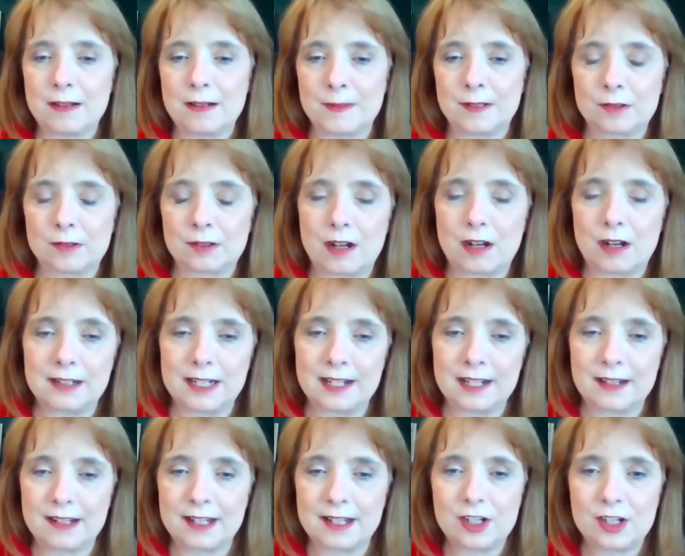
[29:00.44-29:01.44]
Builderall
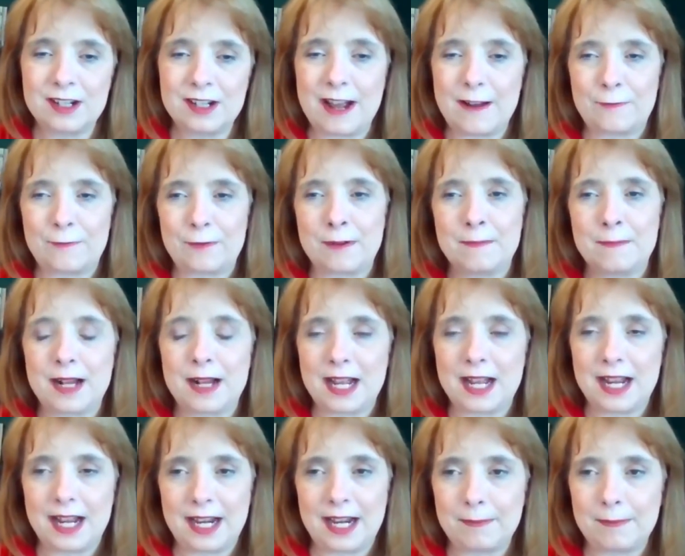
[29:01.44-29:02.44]
English, not from
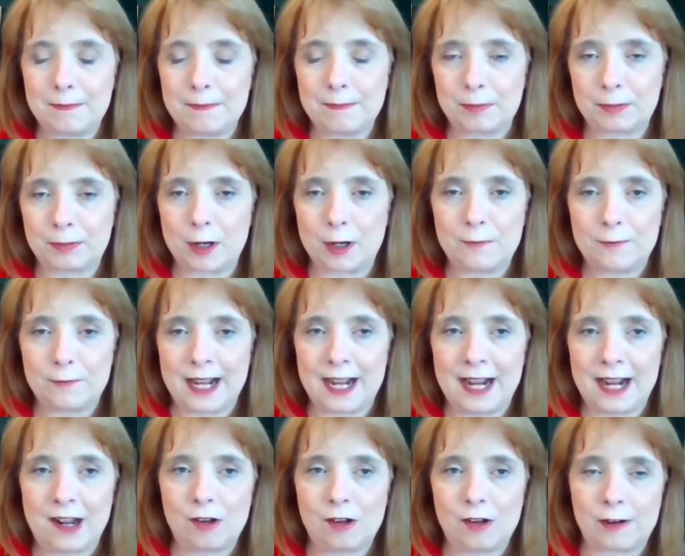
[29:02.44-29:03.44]
my
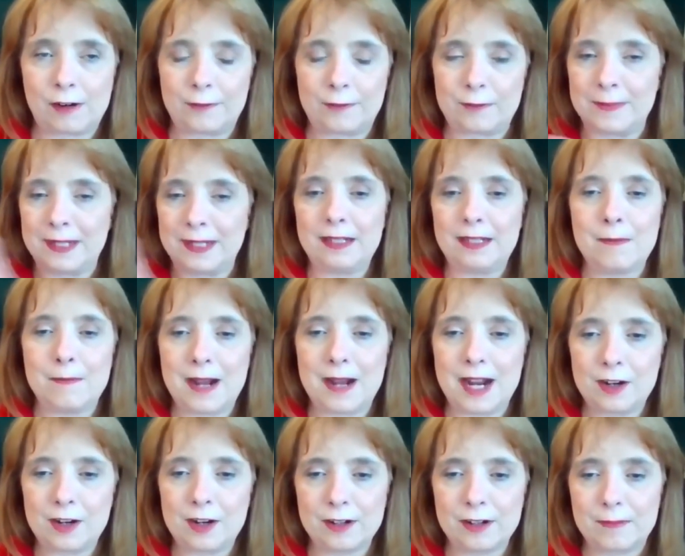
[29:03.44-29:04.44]
profile or from any of
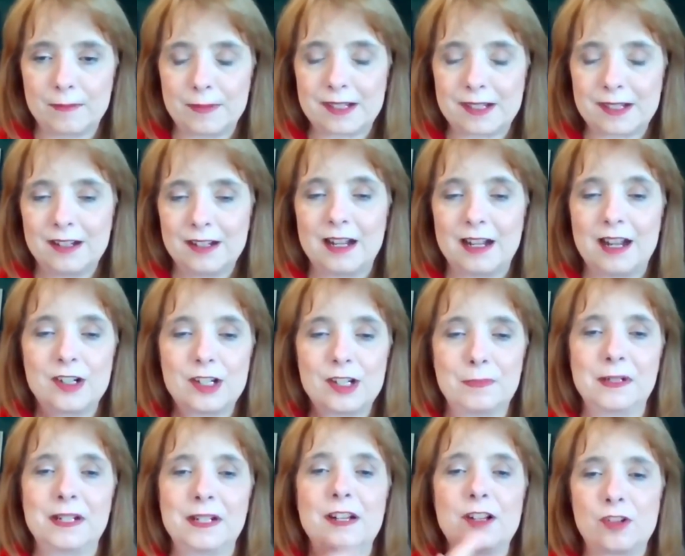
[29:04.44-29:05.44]
my groups. I'll just
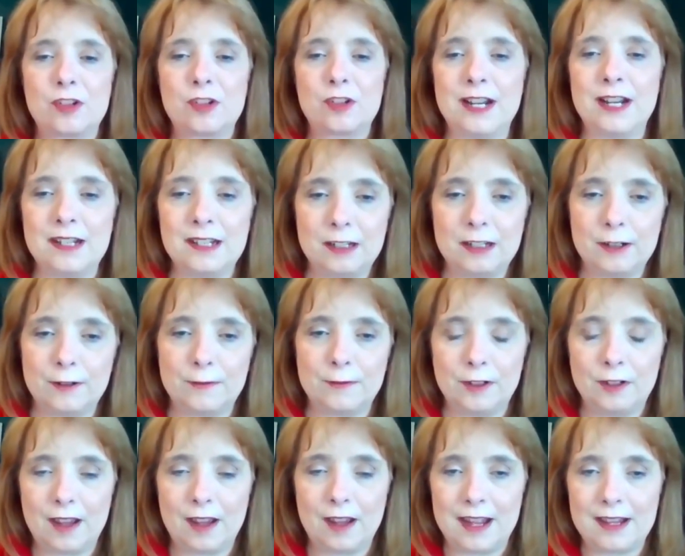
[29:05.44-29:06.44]
bring it straight into here for
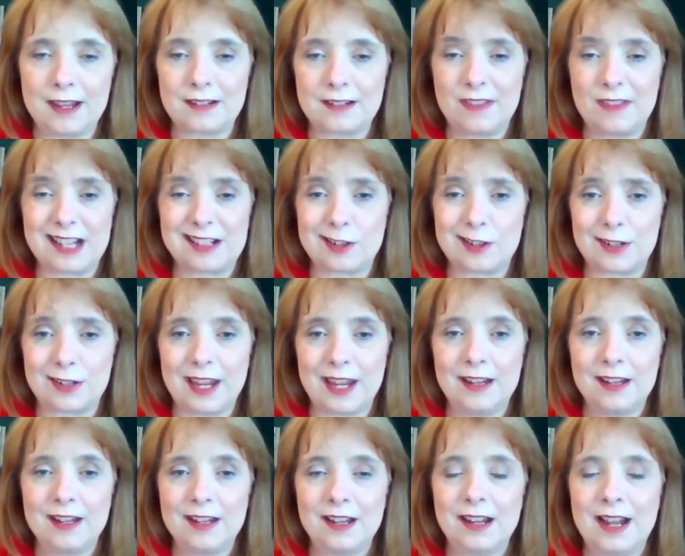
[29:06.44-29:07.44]
you guys if that's
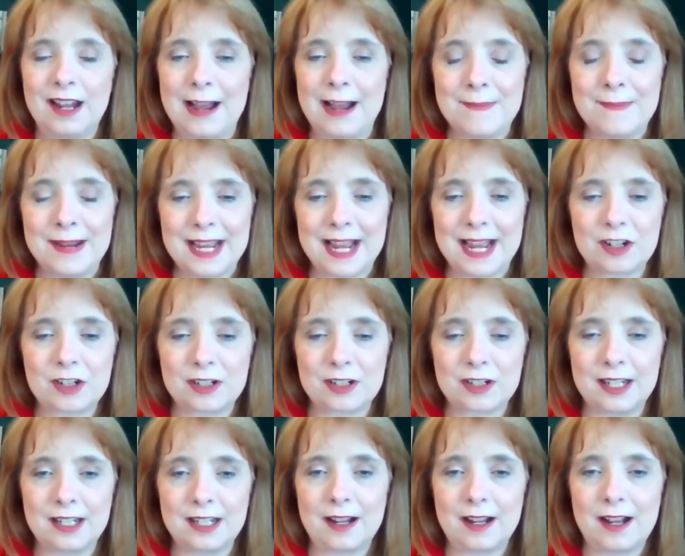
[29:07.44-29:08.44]
okay. I may
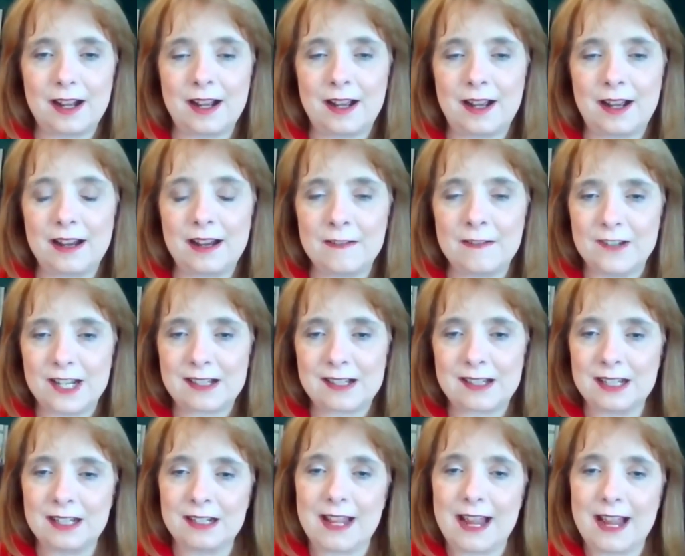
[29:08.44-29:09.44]
actually uh,
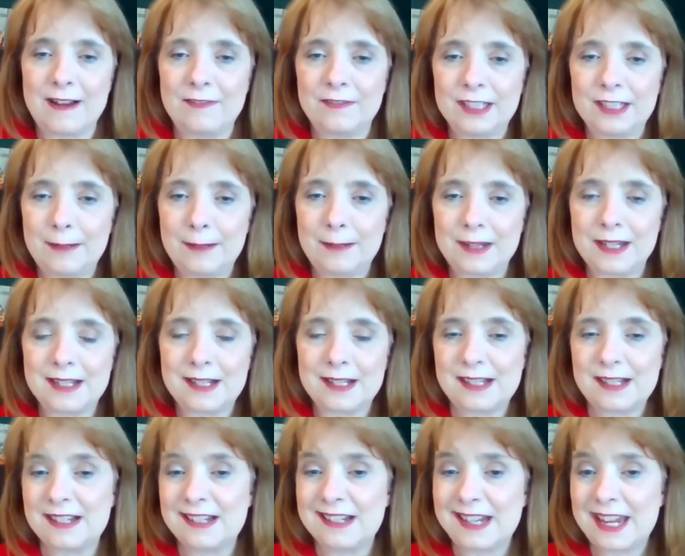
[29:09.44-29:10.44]
invest in LiveLeap and
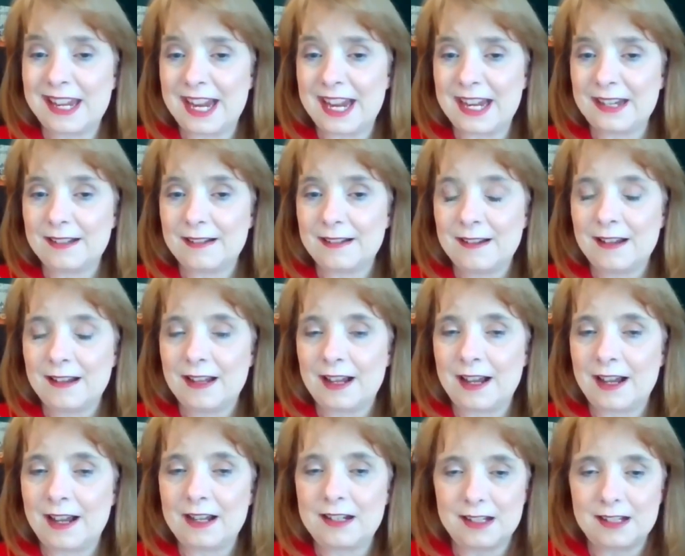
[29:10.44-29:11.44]
syndicate
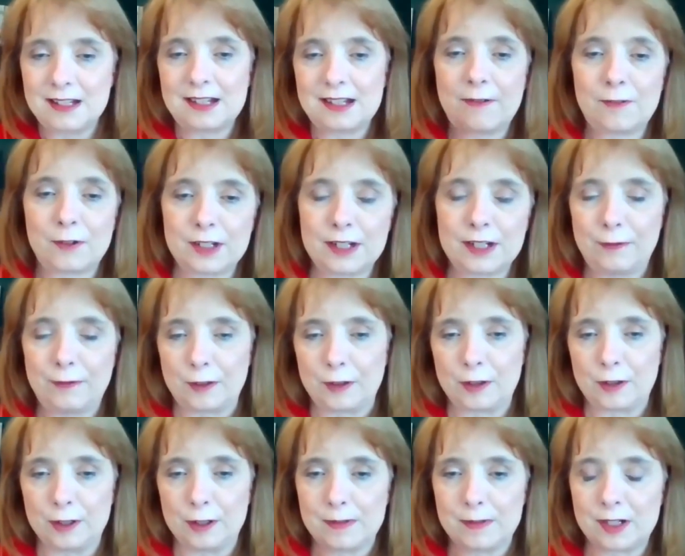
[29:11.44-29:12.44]
uh, to several different
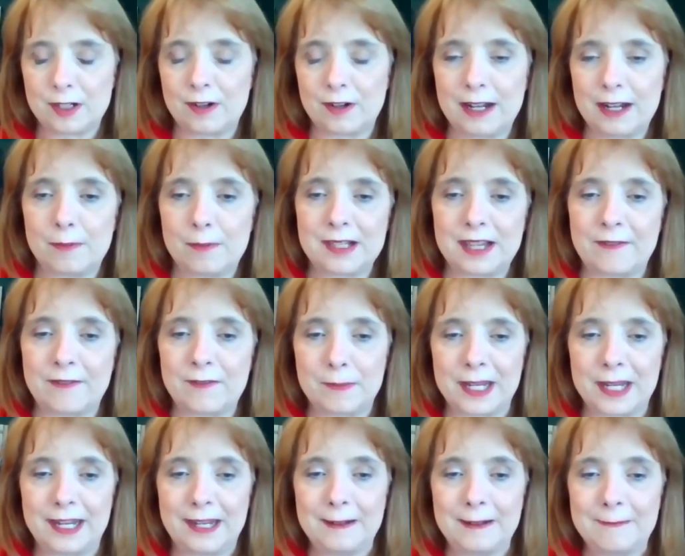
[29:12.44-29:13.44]
groups so it helps
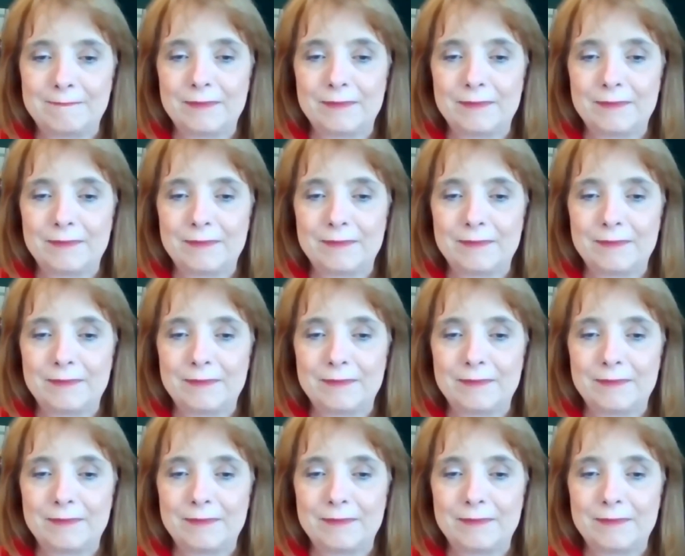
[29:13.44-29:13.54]
everybody.